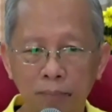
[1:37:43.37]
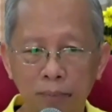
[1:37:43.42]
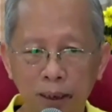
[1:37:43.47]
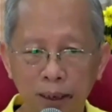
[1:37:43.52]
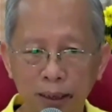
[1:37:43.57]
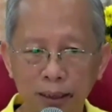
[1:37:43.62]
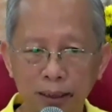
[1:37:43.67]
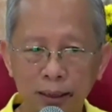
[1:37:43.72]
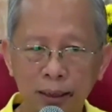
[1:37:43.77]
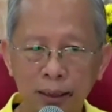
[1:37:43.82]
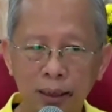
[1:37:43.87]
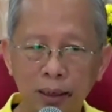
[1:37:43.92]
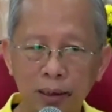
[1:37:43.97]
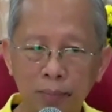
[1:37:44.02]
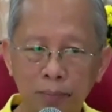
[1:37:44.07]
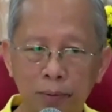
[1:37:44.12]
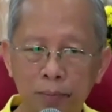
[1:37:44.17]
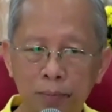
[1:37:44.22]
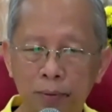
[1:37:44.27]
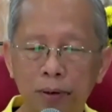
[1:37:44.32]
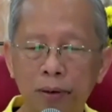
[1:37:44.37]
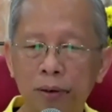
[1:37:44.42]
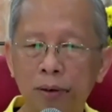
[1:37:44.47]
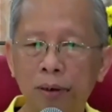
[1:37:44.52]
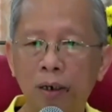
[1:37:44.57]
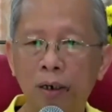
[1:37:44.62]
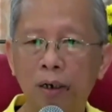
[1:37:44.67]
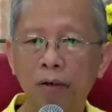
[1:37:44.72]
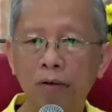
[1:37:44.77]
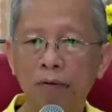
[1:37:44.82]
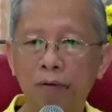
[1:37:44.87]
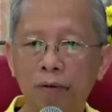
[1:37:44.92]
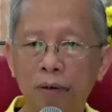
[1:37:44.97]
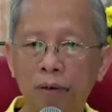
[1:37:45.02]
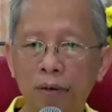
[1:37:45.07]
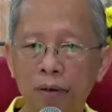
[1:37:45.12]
but it's capable of